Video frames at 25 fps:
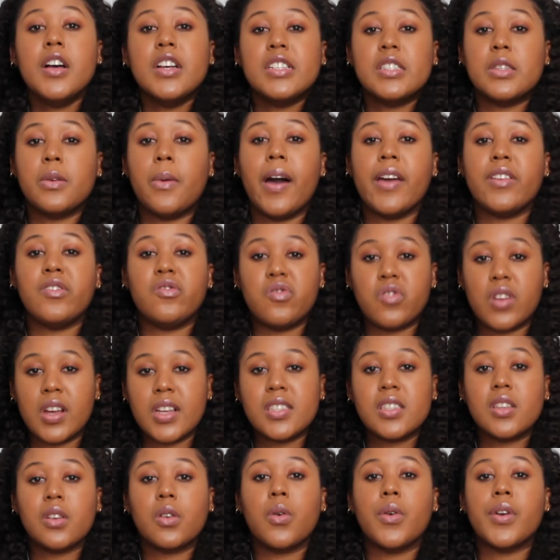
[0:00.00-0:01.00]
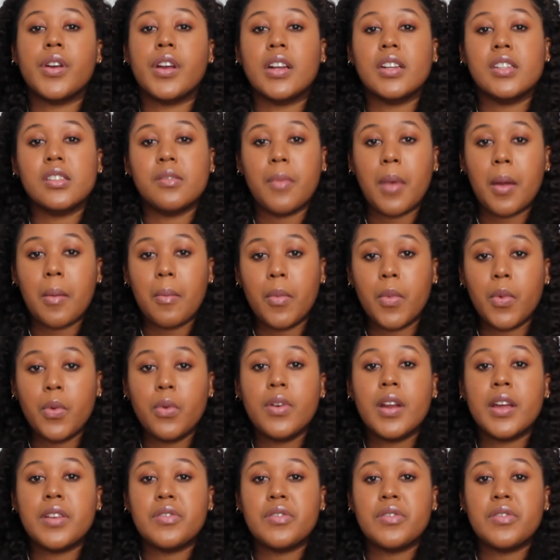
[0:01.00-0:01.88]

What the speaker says: So I dress according to my mood,